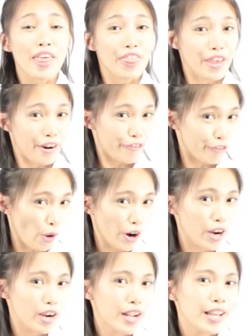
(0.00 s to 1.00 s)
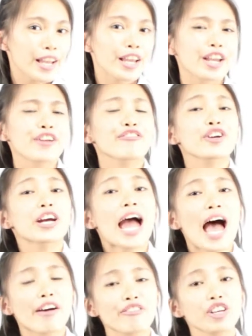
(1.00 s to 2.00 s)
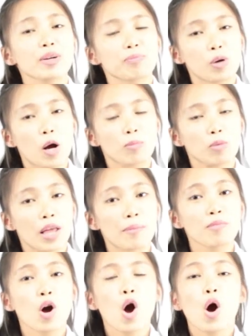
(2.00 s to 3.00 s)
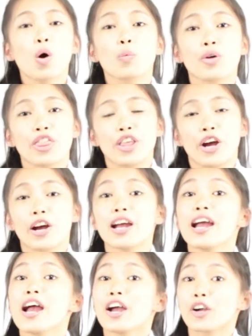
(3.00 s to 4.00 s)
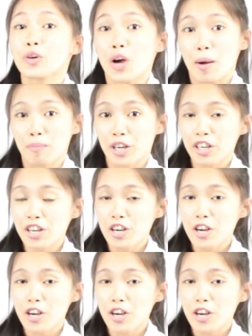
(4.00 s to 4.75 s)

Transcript: Therefore, if you're having a problem with your grammar,